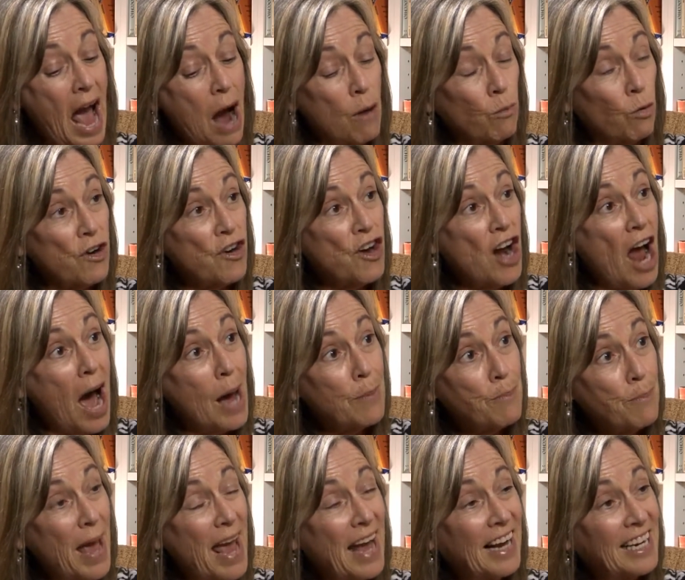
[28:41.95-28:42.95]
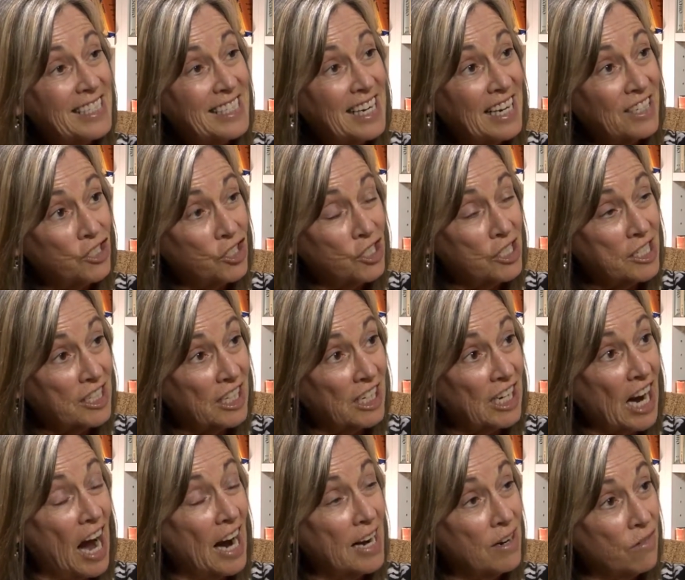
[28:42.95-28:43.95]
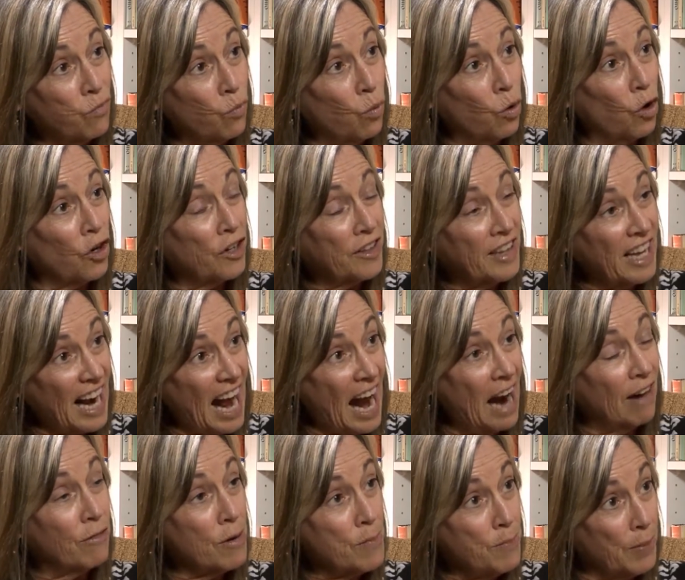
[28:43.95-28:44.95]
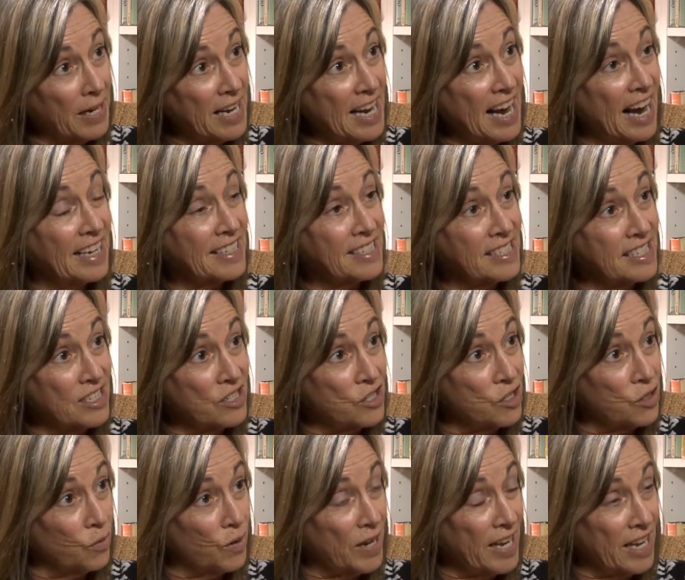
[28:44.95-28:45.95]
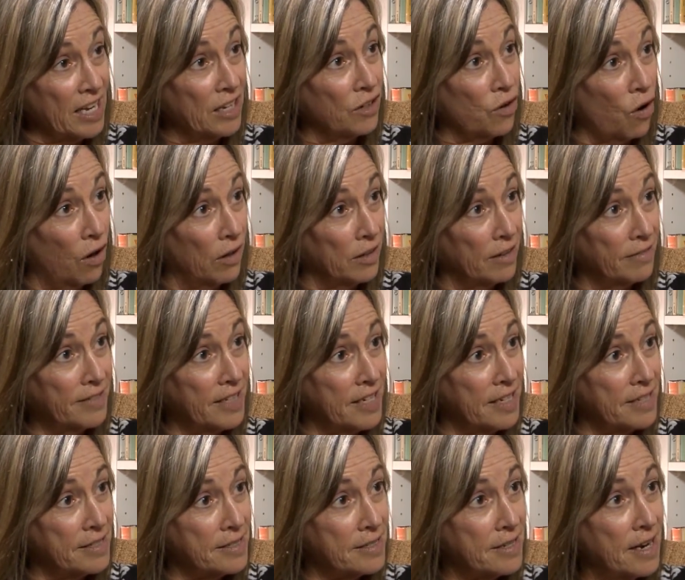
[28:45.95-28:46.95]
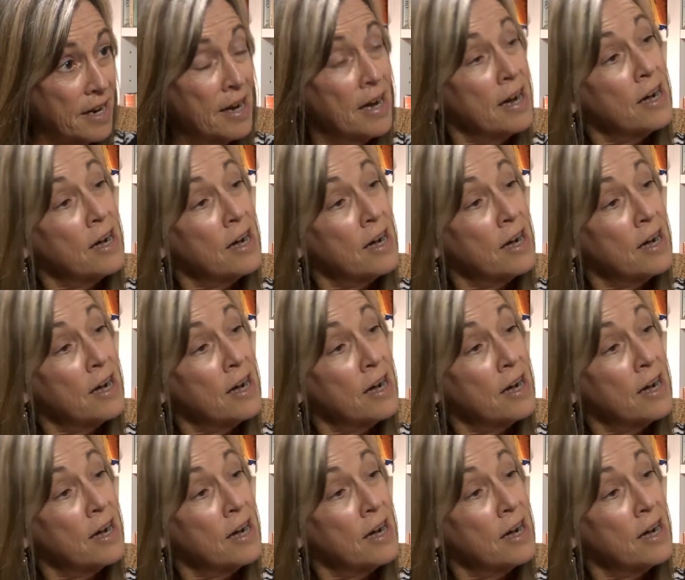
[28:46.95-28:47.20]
And we're not paying attention to the kind of work that everybody has to do in all of this.